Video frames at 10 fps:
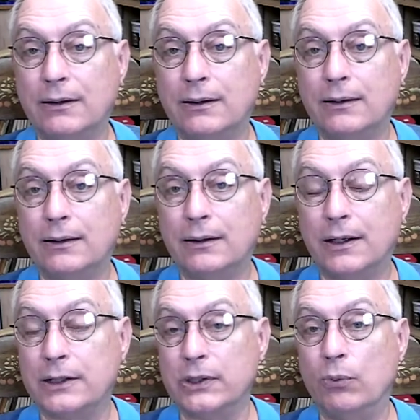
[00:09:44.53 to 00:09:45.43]
Because he
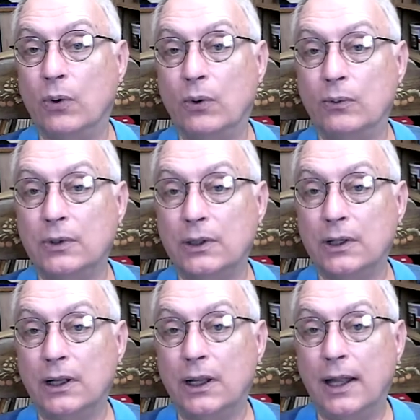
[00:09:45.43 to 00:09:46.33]
won't.
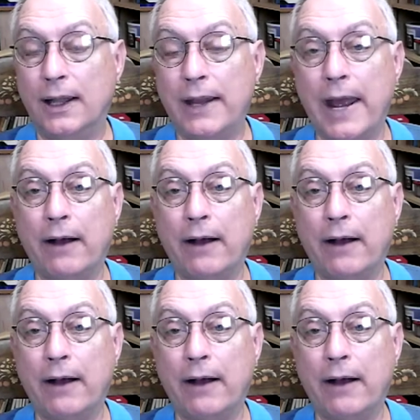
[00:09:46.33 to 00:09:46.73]
Now, it,